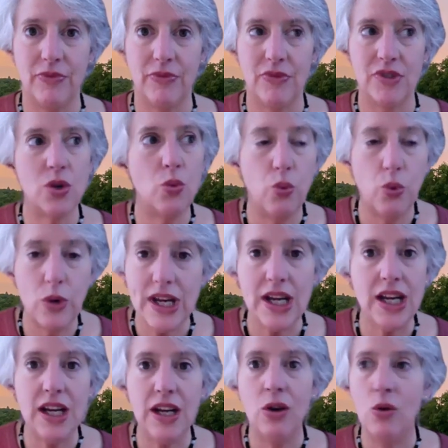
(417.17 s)
So
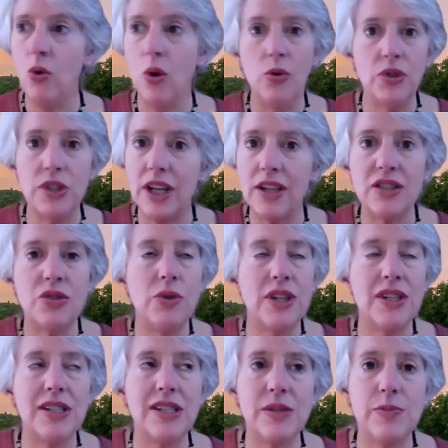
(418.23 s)
we won't get to
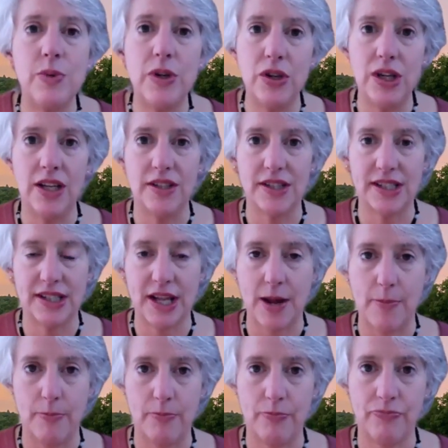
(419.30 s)
experience
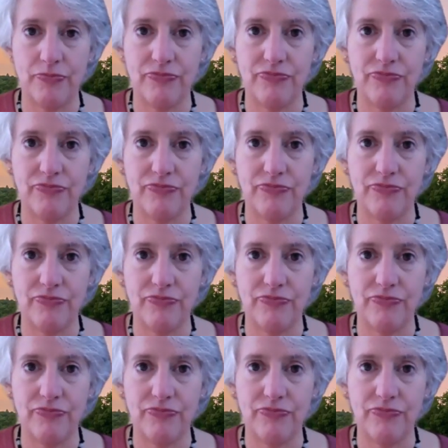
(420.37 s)
them.